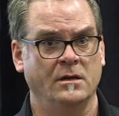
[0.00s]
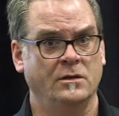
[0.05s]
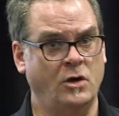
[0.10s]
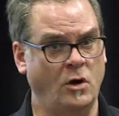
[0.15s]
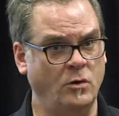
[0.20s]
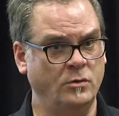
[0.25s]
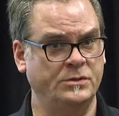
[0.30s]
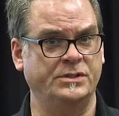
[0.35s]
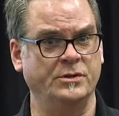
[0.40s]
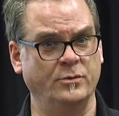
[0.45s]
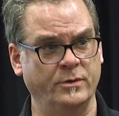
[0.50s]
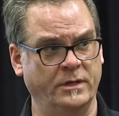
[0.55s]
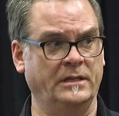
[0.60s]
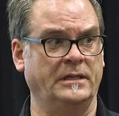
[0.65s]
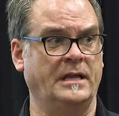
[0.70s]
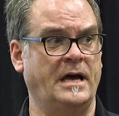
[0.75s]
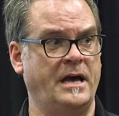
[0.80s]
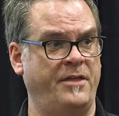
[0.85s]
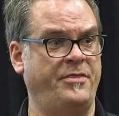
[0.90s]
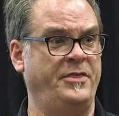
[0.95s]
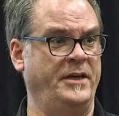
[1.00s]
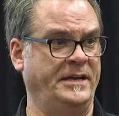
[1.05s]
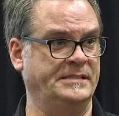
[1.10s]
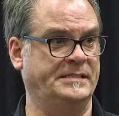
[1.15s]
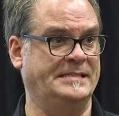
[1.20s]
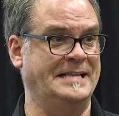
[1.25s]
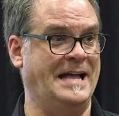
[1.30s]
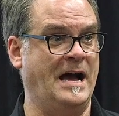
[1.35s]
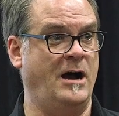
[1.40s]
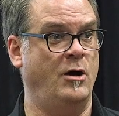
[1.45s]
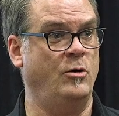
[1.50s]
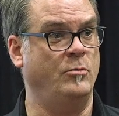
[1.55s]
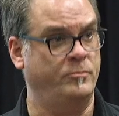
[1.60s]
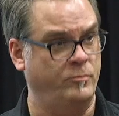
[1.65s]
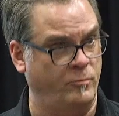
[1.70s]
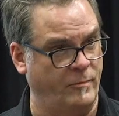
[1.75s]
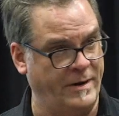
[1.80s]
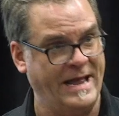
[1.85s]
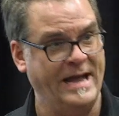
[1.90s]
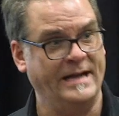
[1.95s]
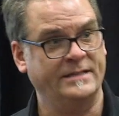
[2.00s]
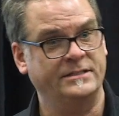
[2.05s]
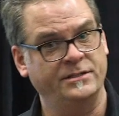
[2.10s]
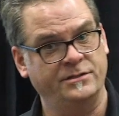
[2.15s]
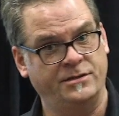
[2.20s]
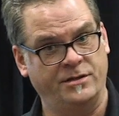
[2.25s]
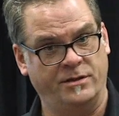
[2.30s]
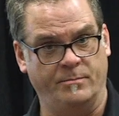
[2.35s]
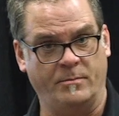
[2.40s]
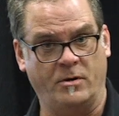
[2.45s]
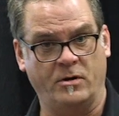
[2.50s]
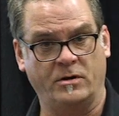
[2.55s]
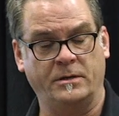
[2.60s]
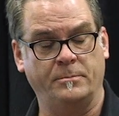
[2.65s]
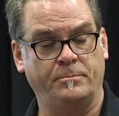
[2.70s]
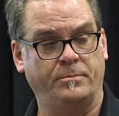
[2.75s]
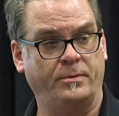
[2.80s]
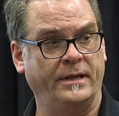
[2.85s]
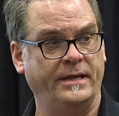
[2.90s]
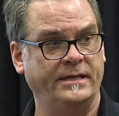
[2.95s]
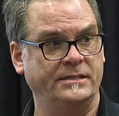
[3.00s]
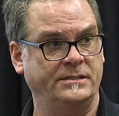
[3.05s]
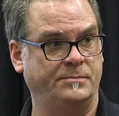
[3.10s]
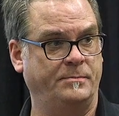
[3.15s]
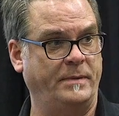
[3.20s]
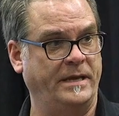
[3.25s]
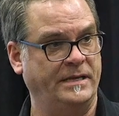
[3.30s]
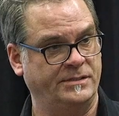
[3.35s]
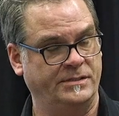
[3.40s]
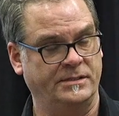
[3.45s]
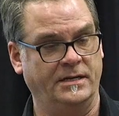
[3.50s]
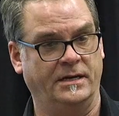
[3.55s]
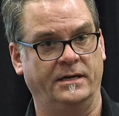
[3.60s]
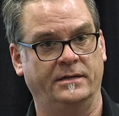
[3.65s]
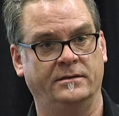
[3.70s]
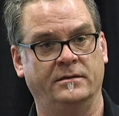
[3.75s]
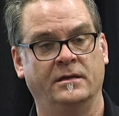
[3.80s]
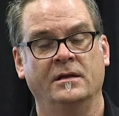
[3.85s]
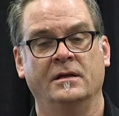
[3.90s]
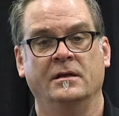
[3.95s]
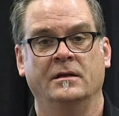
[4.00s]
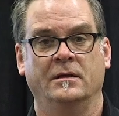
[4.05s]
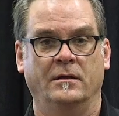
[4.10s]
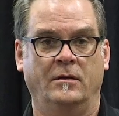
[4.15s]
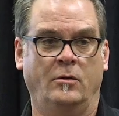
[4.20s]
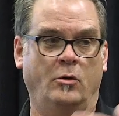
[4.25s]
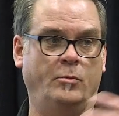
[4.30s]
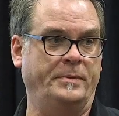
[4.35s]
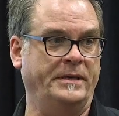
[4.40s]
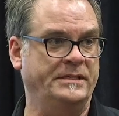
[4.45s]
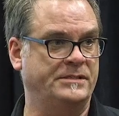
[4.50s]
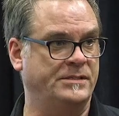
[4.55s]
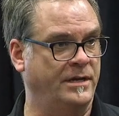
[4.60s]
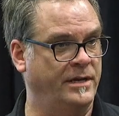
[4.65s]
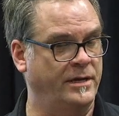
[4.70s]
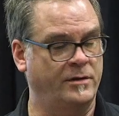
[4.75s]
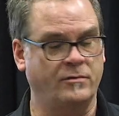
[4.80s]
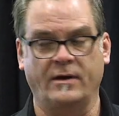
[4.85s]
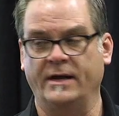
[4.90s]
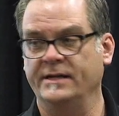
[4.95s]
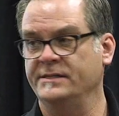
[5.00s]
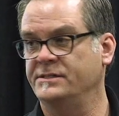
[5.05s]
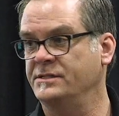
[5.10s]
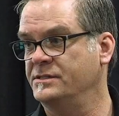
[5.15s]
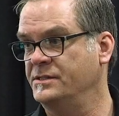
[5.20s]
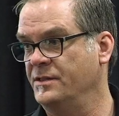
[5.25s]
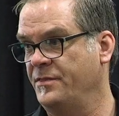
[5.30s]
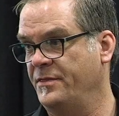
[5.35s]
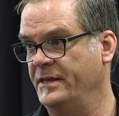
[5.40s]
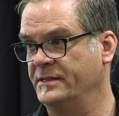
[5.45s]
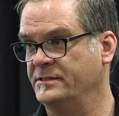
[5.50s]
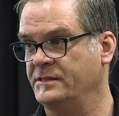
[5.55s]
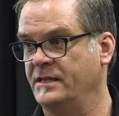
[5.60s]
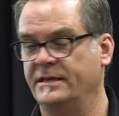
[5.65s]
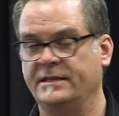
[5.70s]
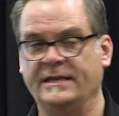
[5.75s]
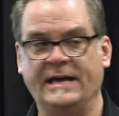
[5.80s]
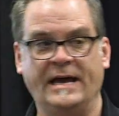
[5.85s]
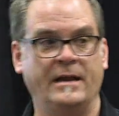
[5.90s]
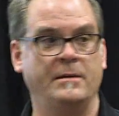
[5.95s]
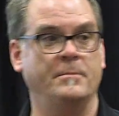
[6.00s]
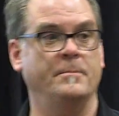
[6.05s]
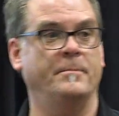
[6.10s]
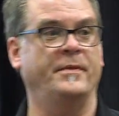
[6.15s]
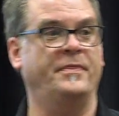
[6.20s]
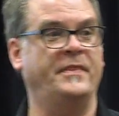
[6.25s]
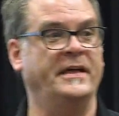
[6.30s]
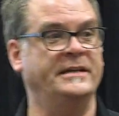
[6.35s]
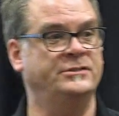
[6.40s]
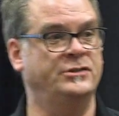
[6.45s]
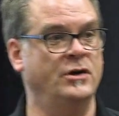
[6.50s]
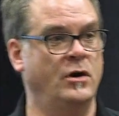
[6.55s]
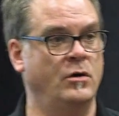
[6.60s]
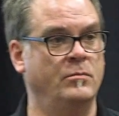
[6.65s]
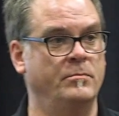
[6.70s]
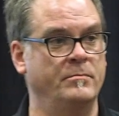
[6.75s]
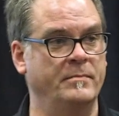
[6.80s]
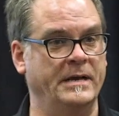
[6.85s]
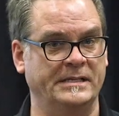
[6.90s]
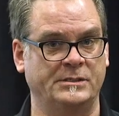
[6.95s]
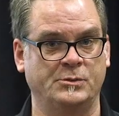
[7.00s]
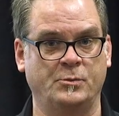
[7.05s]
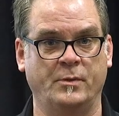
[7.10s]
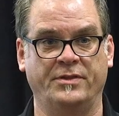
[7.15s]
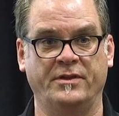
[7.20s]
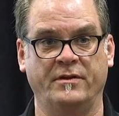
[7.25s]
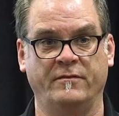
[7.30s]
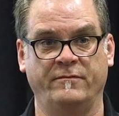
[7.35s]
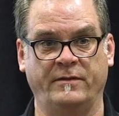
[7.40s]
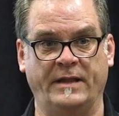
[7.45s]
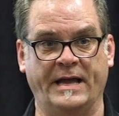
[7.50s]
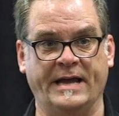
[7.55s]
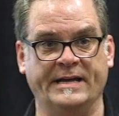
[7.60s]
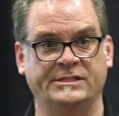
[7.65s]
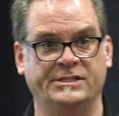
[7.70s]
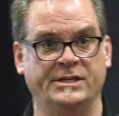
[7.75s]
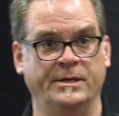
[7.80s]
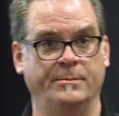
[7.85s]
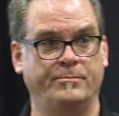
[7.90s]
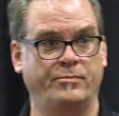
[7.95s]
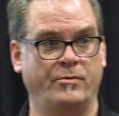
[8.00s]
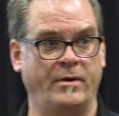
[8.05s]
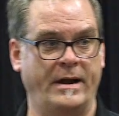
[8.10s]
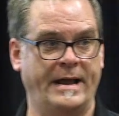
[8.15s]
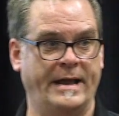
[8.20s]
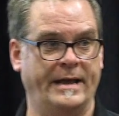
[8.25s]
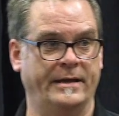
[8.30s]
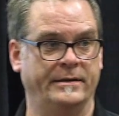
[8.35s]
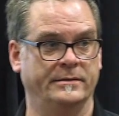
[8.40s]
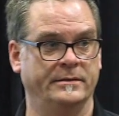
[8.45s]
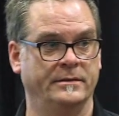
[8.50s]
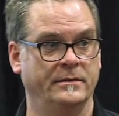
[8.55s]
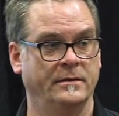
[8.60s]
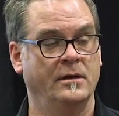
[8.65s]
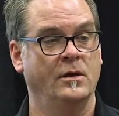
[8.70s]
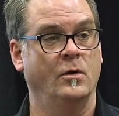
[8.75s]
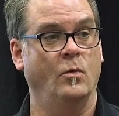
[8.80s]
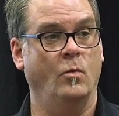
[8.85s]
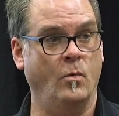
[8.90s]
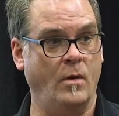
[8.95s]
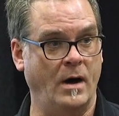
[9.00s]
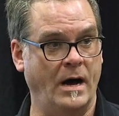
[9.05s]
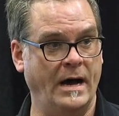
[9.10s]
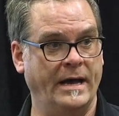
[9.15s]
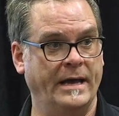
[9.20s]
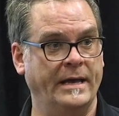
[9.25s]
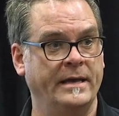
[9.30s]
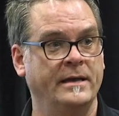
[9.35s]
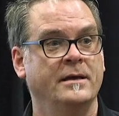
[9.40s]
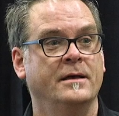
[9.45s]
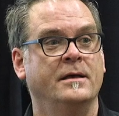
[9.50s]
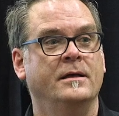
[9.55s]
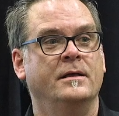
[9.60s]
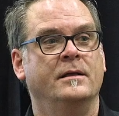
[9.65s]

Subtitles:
Coke's doing a lot of things now, reacting to the marketplace based on obesity crisis and things like that, but they don't mess with their flagship brand. Why?